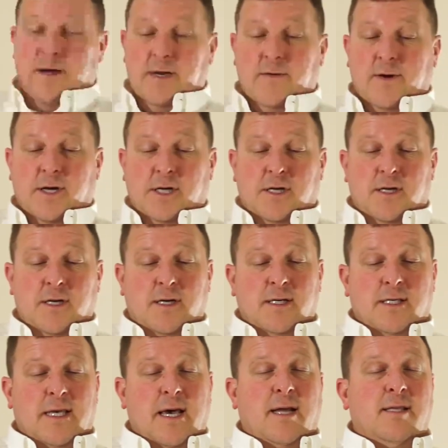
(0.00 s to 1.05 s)
question,
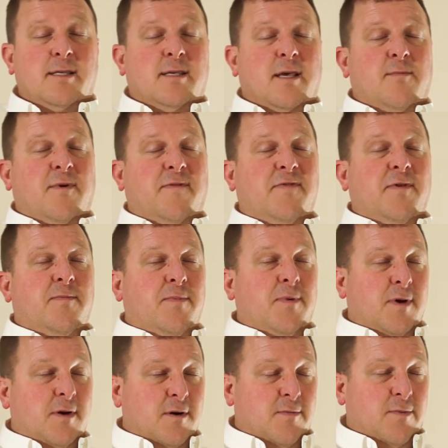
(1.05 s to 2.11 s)
because on some of the
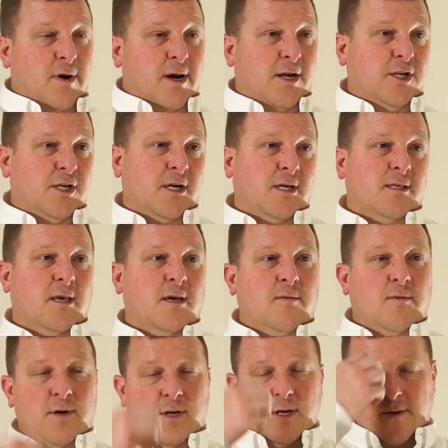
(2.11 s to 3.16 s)
bigger projects, like where you